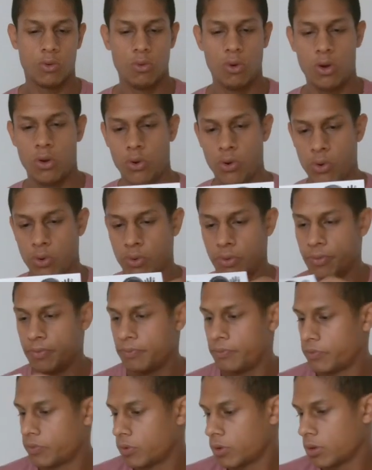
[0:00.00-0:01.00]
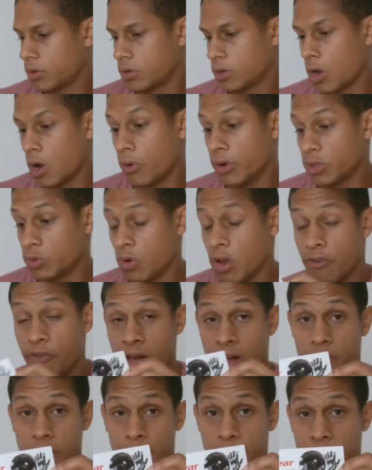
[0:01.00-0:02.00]
Woohoo! It's always worth
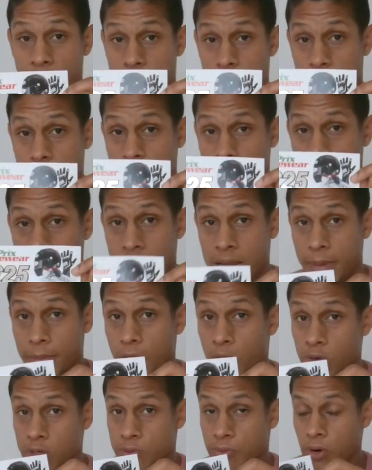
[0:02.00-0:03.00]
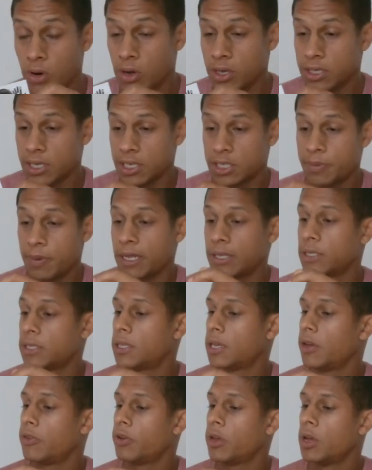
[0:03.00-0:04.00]
having because any motorsport is
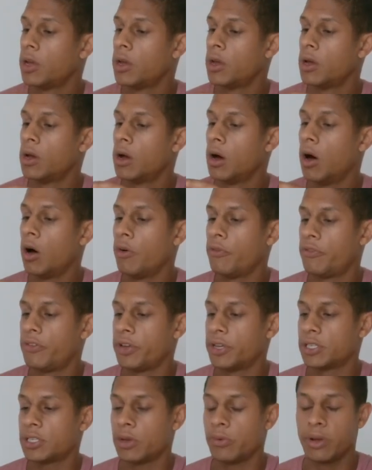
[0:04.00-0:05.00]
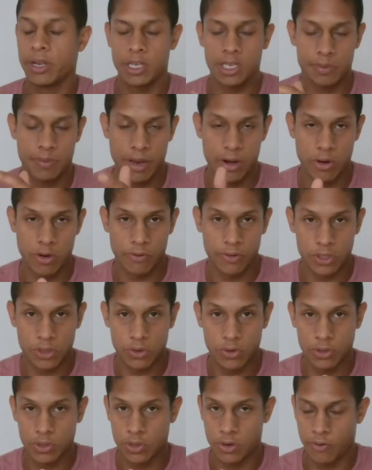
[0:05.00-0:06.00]
expensive. Obviously when you spend over
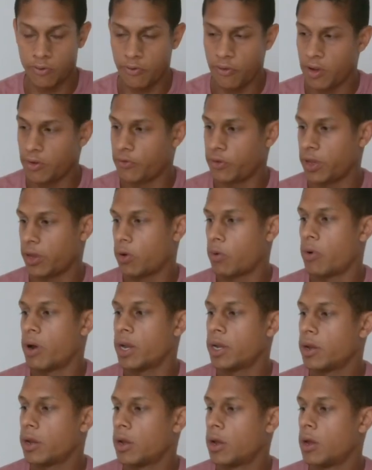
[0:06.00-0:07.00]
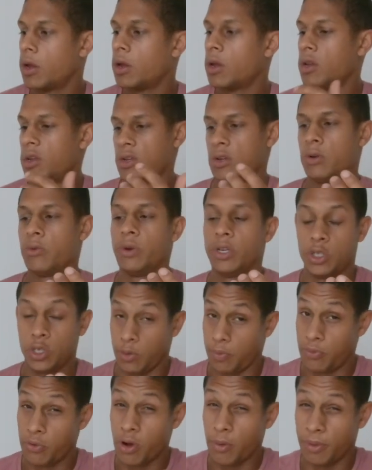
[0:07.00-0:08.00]
250 quid, which
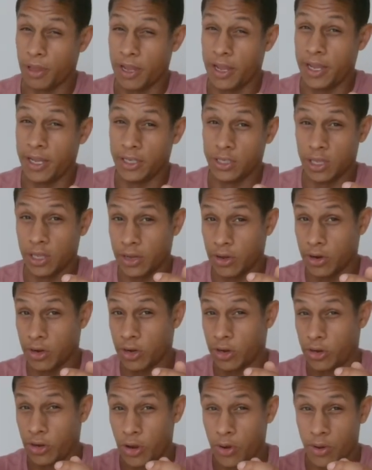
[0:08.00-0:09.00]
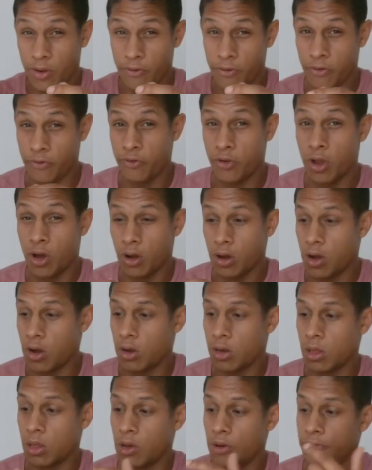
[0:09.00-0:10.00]
you're probably easily going to do if you've not
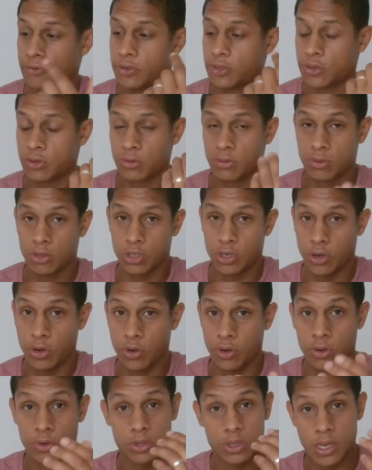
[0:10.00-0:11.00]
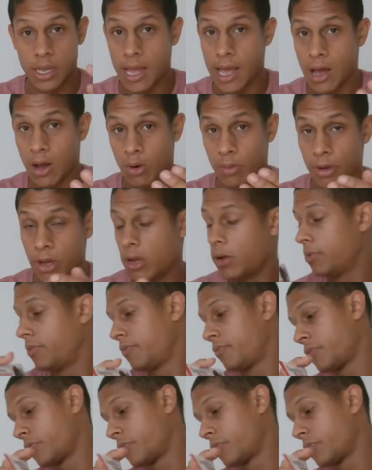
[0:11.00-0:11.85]
got gloves, shoes, helmet.